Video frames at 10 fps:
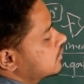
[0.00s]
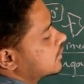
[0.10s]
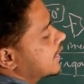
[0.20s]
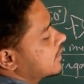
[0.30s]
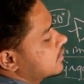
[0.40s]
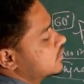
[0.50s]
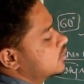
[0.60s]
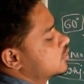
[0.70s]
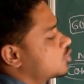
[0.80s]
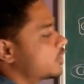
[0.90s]
right?
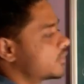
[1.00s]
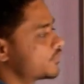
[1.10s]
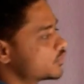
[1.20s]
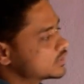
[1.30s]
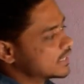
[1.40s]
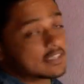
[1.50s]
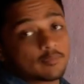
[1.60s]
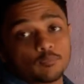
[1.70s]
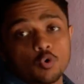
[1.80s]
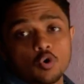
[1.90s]
So if you see the
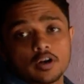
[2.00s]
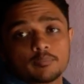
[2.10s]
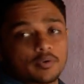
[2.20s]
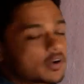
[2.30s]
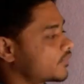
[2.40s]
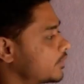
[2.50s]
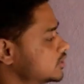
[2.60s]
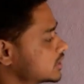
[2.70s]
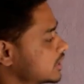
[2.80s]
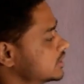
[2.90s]
more number of
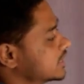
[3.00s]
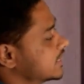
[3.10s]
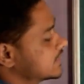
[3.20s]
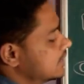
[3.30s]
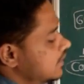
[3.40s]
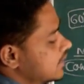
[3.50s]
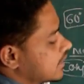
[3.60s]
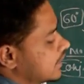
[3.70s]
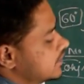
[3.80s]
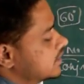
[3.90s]

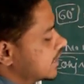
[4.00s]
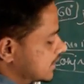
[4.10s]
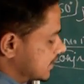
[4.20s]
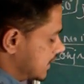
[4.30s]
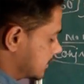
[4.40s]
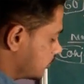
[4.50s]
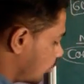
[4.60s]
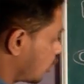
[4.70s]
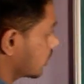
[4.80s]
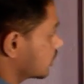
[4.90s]
conjugation is
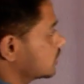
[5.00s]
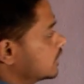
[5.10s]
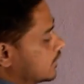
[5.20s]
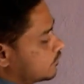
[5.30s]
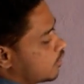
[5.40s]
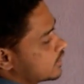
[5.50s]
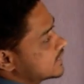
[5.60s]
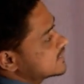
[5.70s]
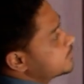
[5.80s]
more for this